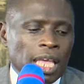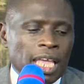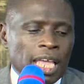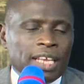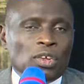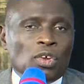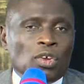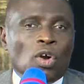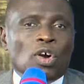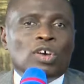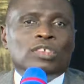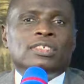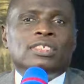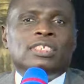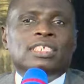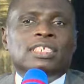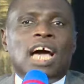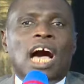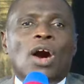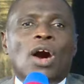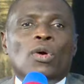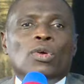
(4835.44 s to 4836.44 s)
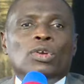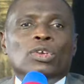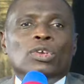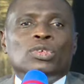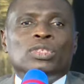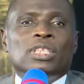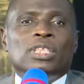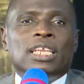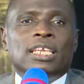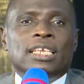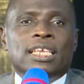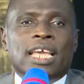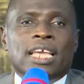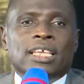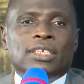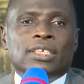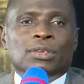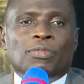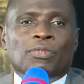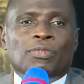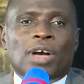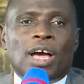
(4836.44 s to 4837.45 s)
It goes down to the
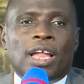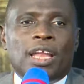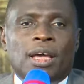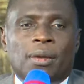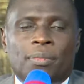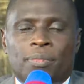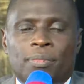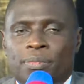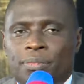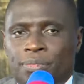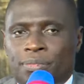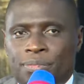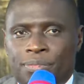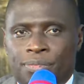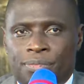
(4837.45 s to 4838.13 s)
days of Adam.